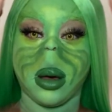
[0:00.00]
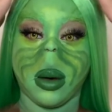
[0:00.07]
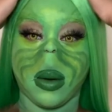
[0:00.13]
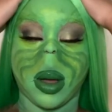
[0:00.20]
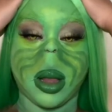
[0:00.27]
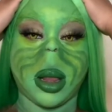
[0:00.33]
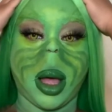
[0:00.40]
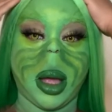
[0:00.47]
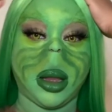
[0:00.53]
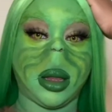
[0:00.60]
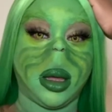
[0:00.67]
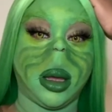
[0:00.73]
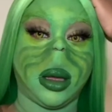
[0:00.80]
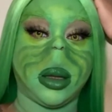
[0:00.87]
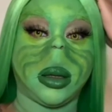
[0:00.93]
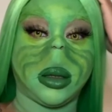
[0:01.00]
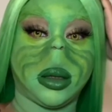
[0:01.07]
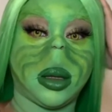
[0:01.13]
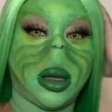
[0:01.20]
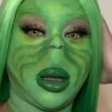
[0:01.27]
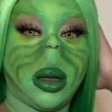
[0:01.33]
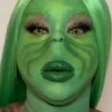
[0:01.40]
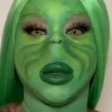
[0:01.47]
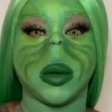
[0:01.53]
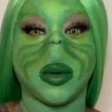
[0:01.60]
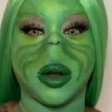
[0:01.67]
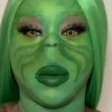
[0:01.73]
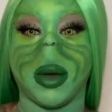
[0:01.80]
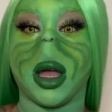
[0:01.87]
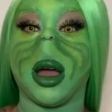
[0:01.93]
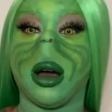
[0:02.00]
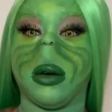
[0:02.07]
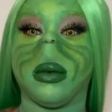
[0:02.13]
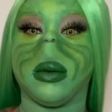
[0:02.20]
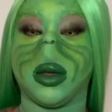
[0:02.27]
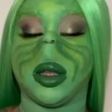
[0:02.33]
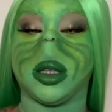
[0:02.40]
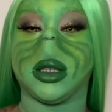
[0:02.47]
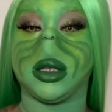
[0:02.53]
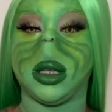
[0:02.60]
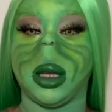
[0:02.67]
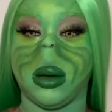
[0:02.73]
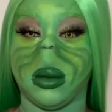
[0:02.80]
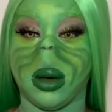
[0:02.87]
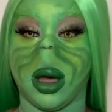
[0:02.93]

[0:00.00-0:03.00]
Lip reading: Oh, I like this. Just put on my outfit to see